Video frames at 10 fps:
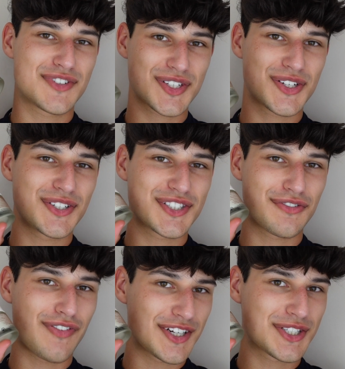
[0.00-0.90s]
just gone onto
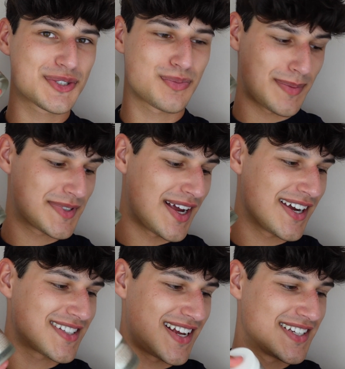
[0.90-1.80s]
Fresh's
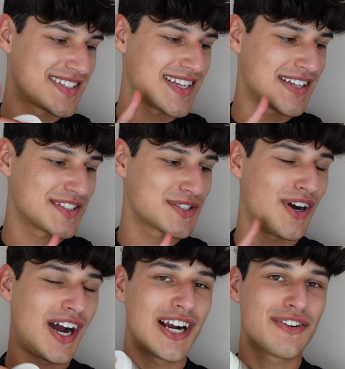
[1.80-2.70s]
website and it's saying that it's
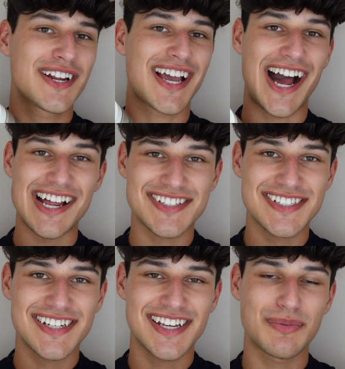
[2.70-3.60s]
got hyaluronic
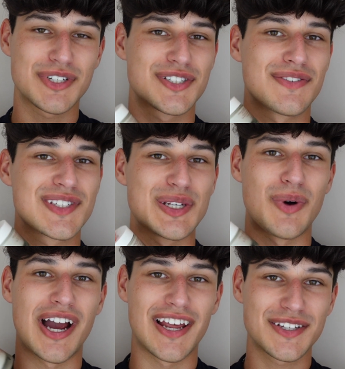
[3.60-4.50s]
acid in it, which is obviously
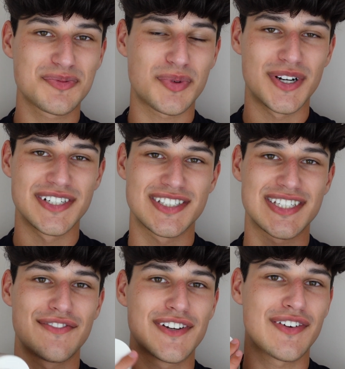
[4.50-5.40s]
why I like this product. It's
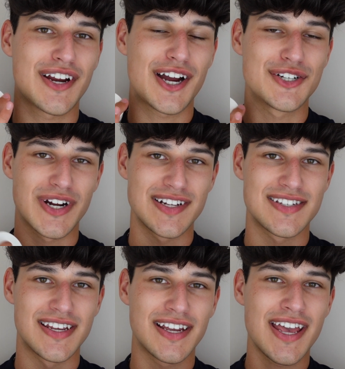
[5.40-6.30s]
definitely very
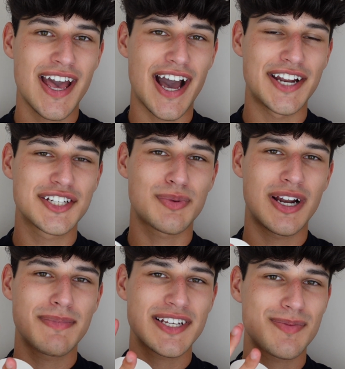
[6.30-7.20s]
hydrating, and as well
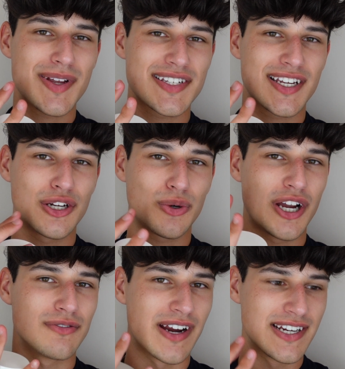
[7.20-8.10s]
it makes my skin look
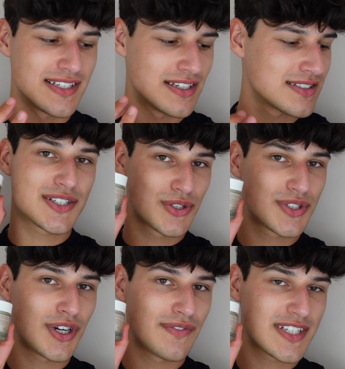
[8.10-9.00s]
quite radiant. It's
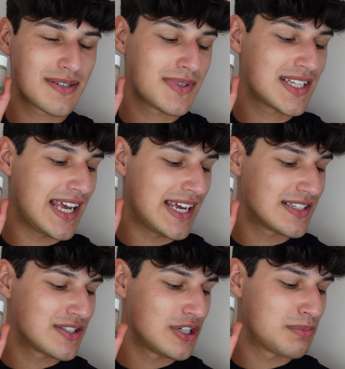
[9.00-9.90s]
also got vitamin E
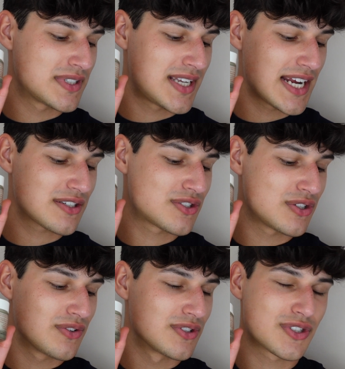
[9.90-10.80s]
to protect,
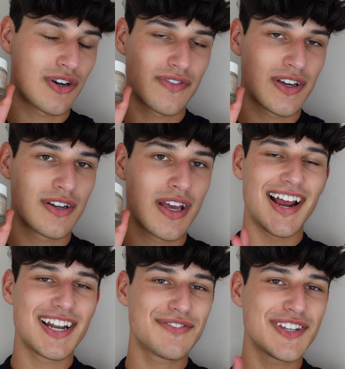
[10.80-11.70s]
soothe and soften.
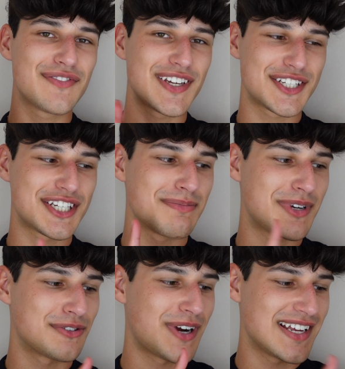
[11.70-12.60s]
I love the Vichy
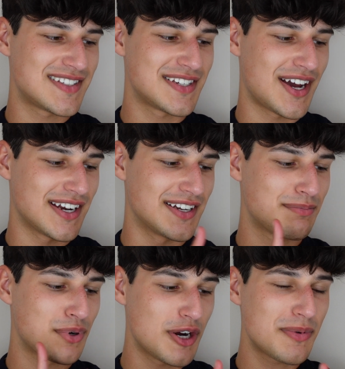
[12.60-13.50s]
Mineral 89
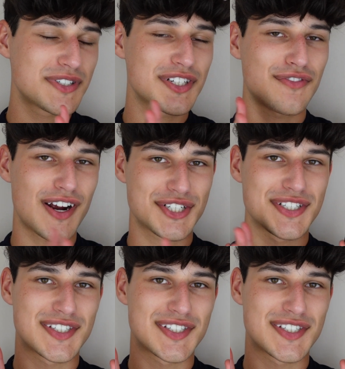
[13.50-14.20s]
Probiotic Fraction